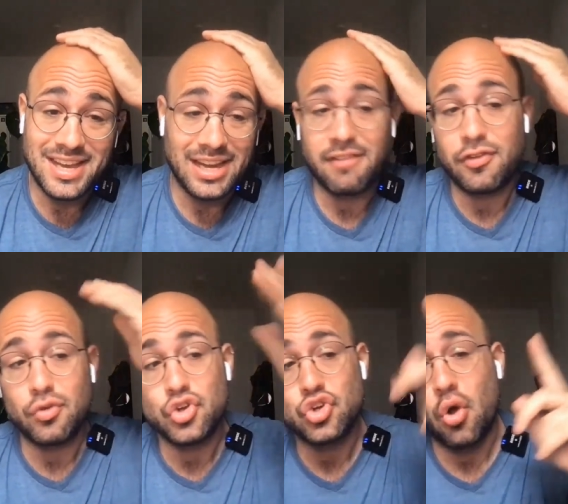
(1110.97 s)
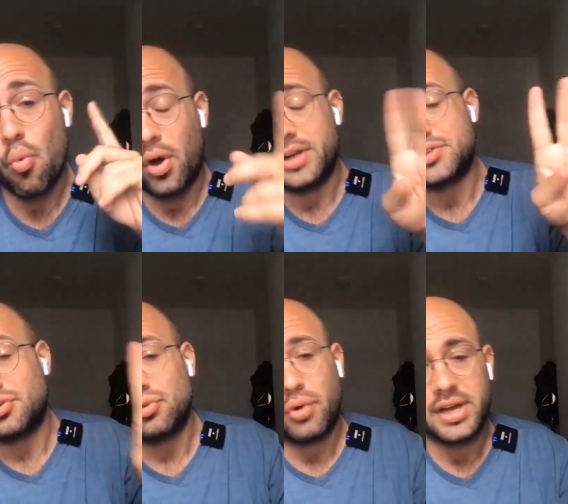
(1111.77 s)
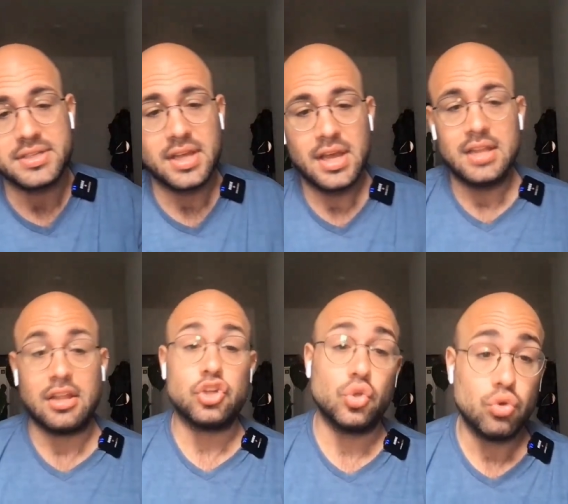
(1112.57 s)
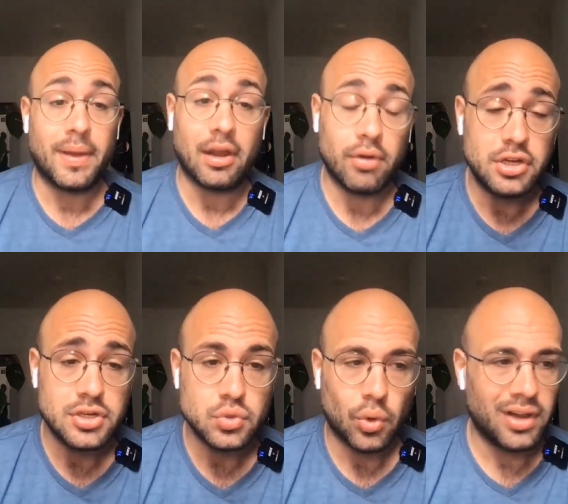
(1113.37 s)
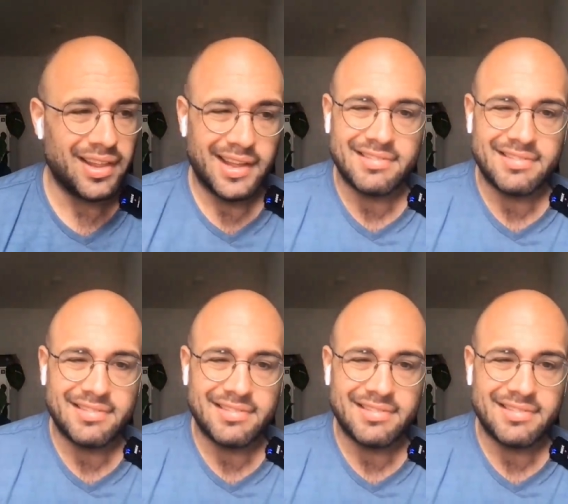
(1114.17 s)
And if you show once or twice that you do migrations well,